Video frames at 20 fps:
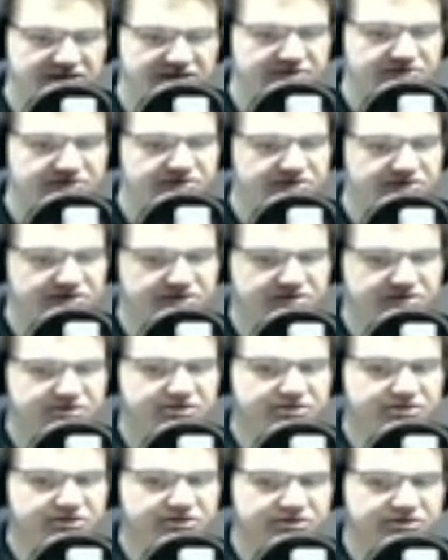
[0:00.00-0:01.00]
because you're
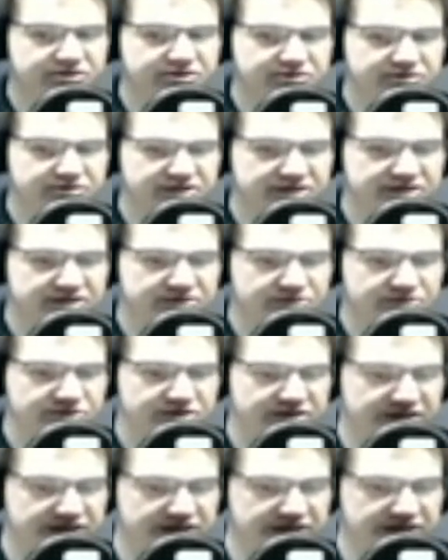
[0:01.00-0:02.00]
also always
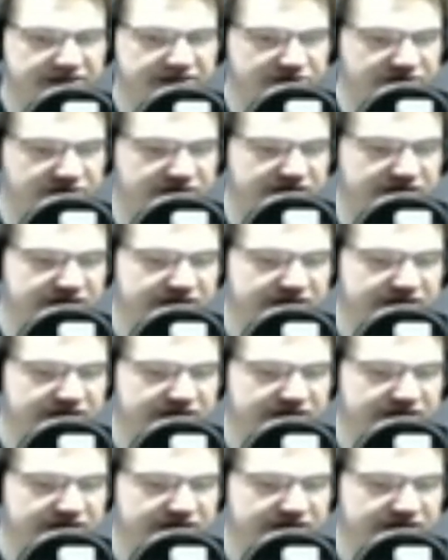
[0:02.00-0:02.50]
working internally.